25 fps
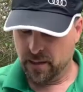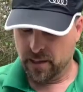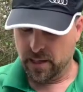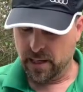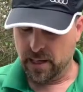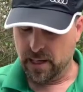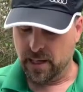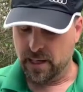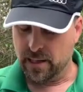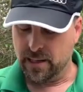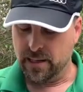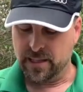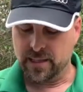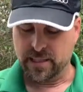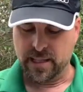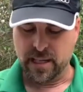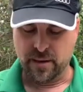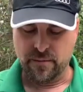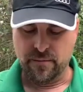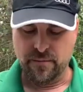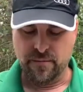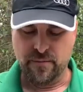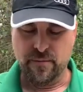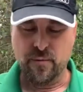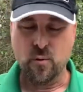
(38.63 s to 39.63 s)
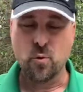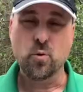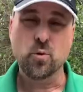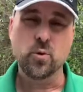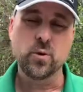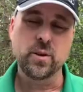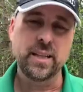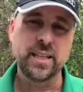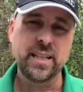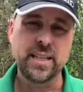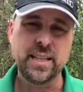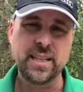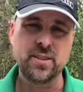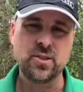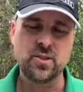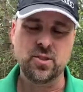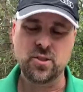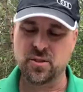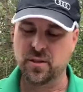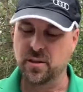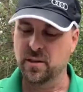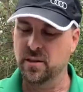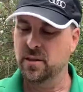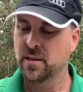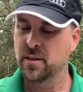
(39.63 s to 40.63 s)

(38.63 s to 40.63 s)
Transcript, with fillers: It's got a 4-inch